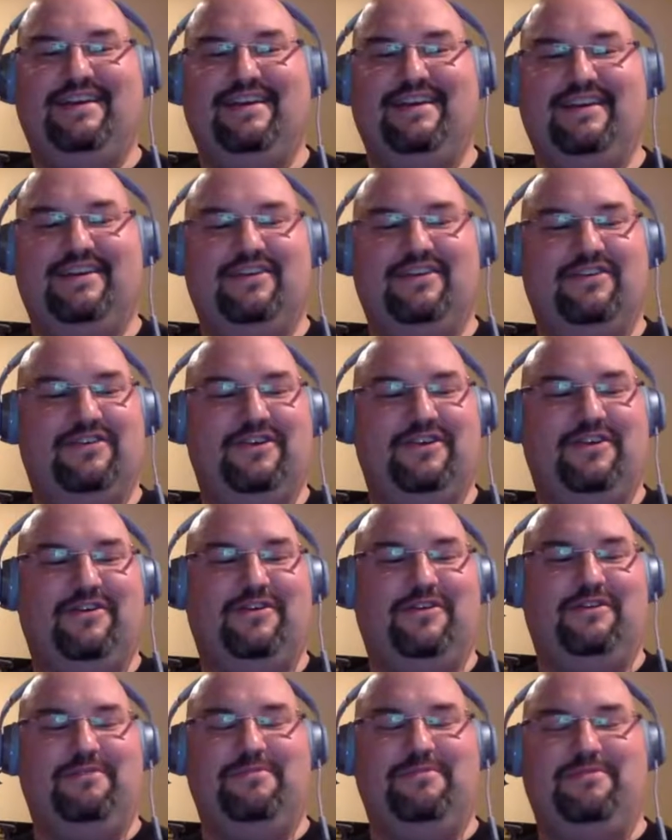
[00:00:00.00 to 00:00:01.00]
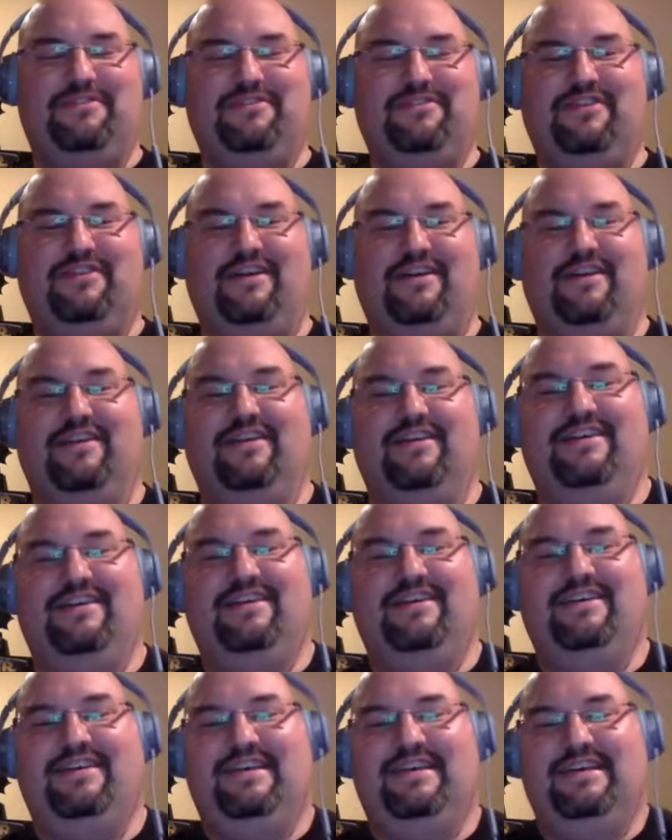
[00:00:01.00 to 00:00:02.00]
Okay, hold on. Let me put this down.
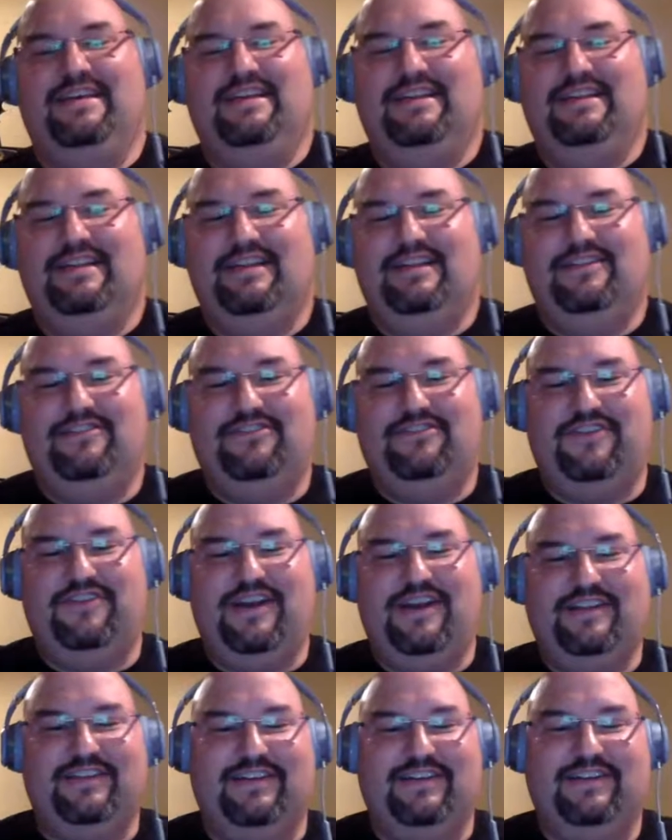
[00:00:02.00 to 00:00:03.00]
That's distracting.